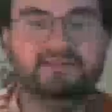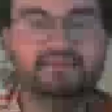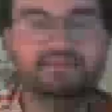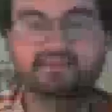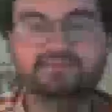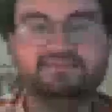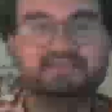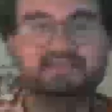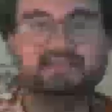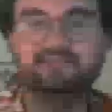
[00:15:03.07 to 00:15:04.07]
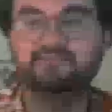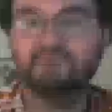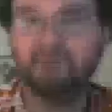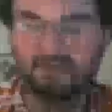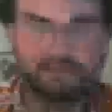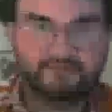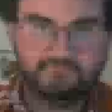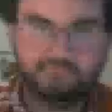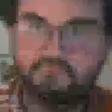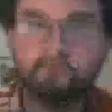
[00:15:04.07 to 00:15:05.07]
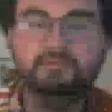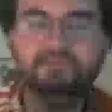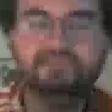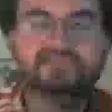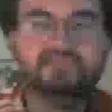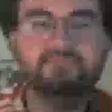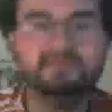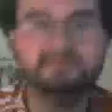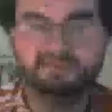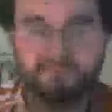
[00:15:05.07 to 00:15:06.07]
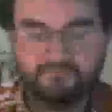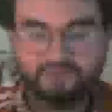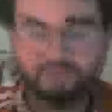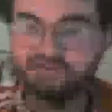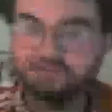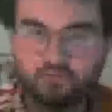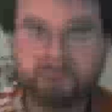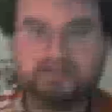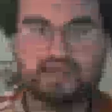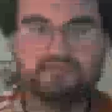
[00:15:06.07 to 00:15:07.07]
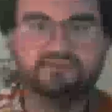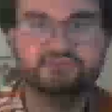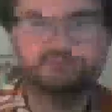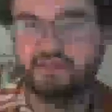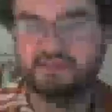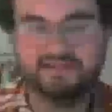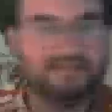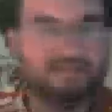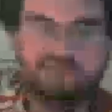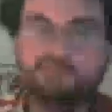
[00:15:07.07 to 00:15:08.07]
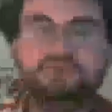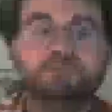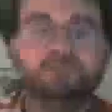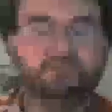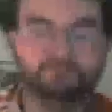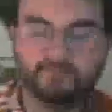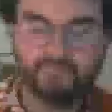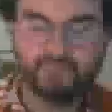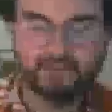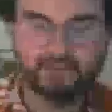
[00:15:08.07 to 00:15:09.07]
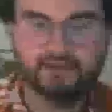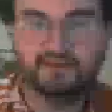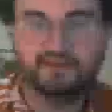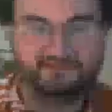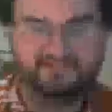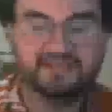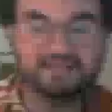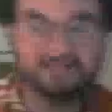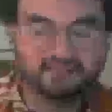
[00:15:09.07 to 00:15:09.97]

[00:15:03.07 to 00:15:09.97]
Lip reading: is kind of a really bold statement of wanting to work together to create a communal society.